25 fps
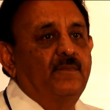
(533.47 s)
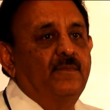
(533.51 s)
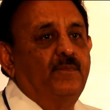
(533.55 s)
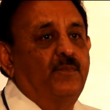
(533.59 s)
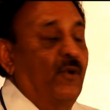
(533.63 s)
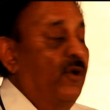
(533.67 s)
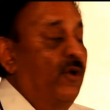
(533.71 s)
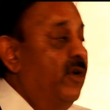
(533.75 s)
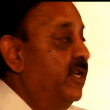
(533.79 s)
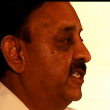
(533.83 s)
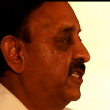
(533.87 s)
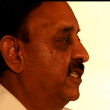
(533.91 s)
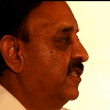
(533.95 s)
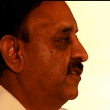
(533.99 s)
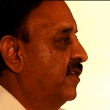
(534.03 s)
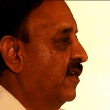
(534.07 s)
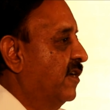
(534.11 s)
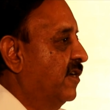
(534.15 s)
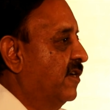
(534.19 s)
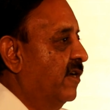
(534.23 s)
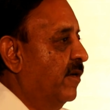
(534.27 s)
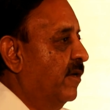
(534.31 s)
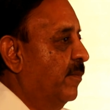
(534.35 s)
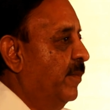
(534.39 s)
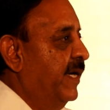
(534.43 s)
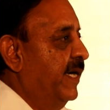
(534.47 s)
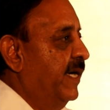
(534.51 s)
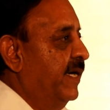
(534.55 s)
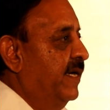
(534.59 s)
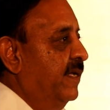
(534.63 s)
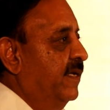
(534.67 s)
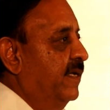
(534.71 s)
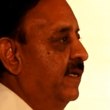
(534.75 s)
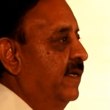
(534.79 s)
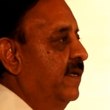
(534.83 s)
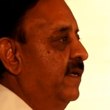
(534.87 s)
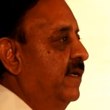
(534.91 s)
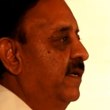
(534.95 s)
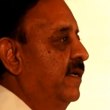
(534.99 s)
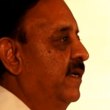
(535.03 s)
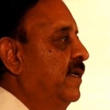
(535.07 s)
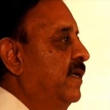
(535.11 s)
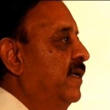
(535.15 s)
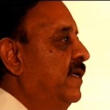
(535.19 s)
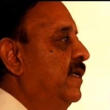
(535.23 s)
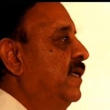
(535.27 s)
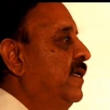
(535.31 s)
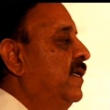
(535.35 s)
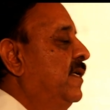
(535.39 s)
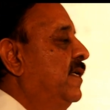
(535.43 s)
policies of government,
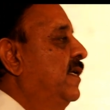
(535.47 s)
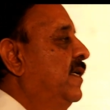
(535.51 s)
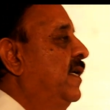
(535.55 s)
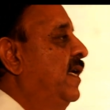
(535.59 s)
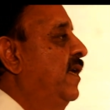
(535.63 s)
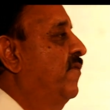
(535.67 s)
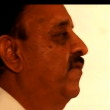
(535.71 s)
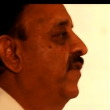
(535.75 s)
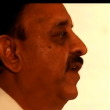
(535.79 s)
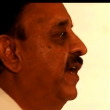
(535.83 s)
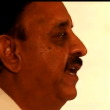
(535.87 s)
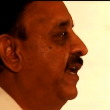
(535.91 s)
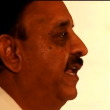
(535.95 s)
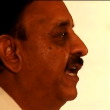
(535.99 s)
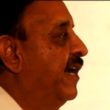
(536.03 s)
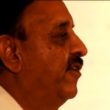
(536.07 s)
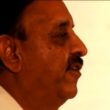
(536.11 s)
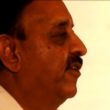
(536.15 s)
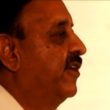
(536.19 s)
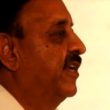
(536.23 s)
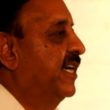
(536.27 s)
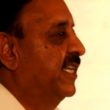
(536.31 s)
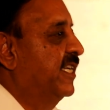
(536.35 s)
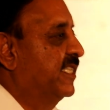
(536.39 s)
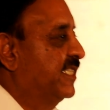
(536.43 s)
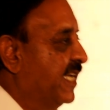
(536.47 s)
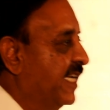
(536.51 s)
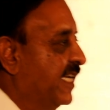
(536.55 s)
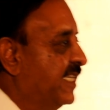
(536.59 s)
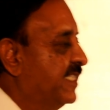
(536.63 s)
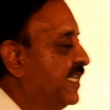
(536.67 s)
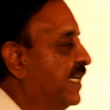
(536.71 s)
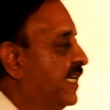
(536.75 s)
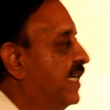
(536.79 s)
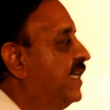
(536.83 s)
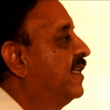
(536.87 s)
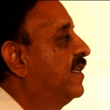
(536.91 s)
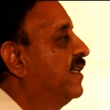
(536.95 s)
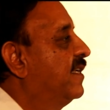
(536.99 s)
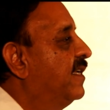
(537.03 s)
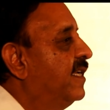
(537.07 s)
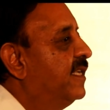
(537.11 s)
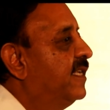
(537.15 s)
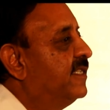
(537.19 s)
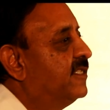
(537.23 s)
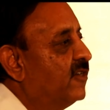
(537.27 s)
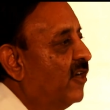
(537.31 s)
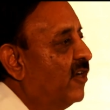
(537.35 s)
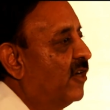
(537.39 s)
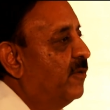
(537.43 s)
if I dare to criticize it,
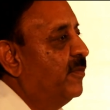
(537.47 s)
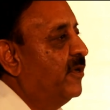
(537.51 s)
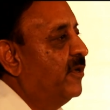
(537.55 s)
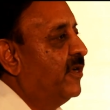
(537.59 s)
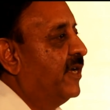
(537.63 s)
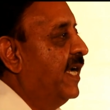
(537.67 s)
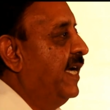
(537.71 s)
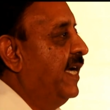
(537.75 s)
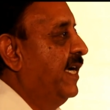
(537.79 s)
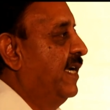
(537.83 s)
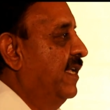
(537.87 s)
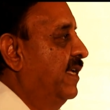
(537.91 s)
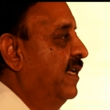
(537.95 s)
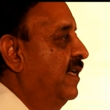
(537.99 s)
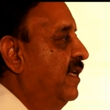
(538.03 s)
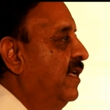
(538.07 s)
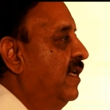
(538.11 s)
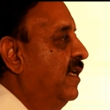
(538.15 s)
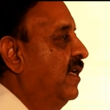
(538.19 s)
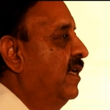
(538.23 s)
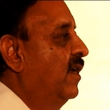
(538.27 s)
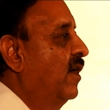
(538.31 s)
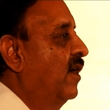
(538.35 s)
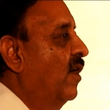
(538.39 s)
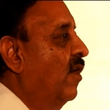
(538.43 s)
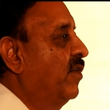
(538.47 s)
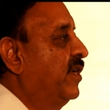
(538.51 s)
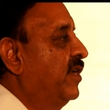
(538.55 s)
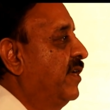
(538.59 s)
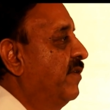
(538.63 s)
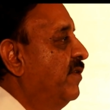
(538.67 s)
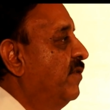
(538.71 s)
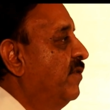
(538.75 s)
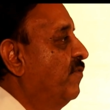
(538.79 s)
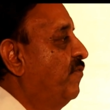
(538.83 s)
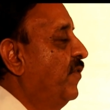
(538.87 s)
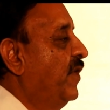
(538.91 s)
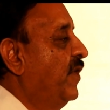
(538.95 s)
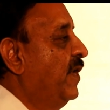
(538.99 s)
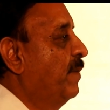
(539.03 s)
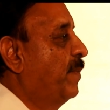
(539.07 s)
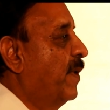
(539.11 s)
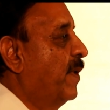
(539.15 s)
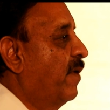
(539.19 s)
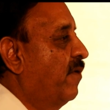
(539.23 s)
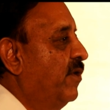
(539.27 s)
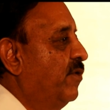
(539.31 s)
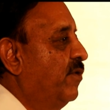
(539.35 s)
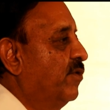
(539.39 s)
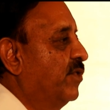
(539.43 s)
it's not been right, of giving free
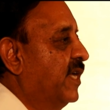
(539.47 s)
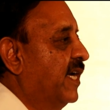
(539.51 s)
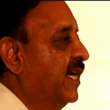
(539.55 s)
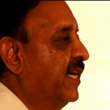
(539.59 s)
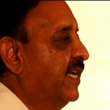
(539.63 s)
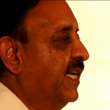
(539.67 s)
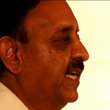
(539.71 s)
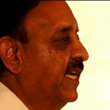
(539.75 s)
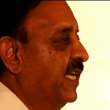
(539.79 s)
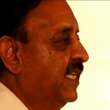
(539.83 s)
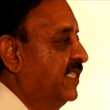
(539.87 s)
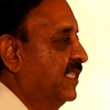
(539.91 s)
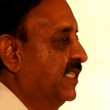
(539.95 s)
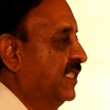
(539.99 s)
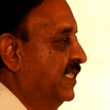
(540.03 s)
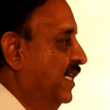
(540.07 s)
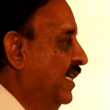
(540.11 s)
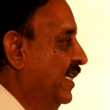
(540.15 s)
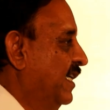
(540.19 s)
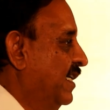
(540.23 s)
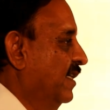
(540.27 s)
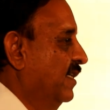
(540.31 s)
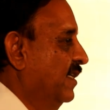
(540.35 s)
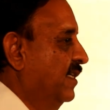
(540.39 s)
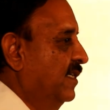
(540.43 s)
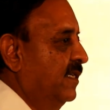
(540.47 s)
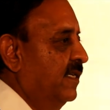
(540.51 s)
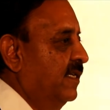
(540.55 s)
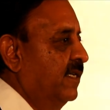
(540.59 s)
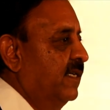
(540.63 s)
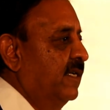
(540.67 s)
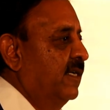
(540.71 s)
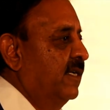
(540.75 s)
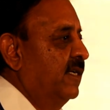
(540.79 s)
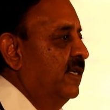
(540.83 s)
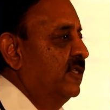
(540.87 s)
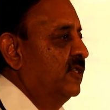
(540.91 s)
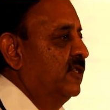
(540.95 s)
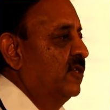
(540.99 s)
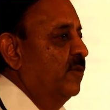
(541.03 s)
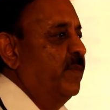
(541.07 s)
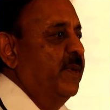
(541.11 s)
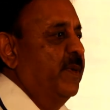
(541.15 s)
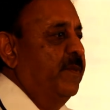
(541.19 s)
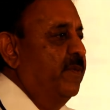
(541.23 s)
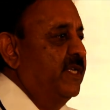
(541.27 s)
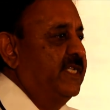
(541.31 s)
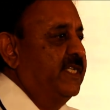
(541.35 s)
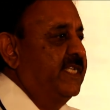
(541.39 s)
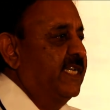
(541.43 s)
power to the agriculture sector. So
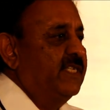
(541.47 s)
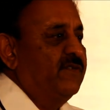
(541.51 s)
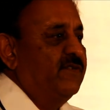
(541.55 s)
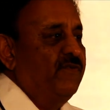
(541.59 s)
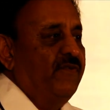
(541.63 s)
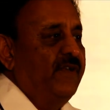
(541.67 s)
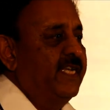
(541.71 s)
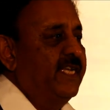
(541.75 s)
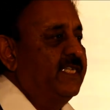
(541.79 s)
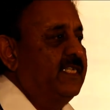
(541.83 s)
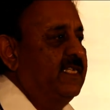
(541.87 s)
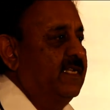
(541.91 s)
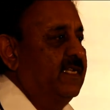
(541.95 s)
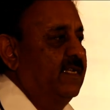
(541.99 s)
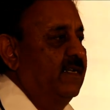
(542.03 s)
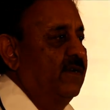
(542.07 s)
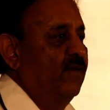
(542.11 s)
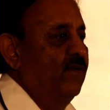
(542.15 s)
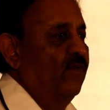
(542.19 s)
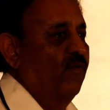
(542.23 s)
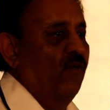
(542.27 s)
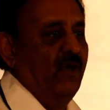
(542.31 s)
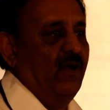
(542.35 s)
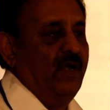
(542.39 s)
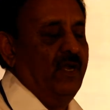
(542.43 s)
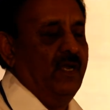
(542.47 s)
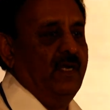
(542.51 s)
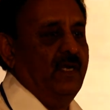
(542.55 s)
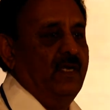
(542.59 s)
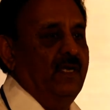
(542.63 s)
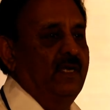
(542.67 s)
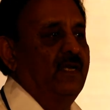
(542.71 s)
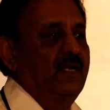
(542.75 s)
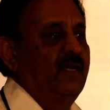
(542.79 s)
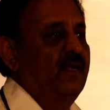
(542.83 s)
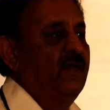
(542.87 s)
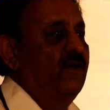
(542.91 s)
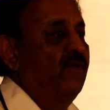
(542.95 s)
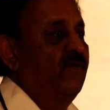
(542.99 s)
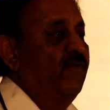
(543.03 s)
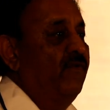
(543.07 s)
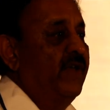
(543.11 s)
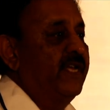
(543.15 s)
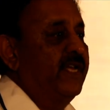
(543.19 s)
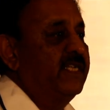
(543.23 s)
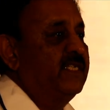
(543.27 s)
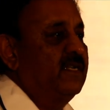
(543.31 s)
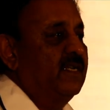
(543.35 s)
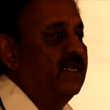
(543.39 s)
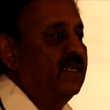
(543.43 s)
people just waste water,
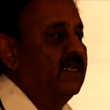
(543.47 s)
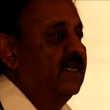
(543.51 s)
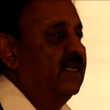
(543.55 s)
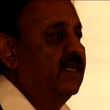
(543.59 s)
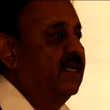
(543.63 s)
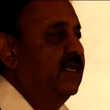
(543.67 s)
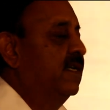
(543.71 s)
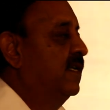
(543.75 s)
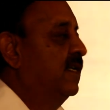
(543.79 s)
waste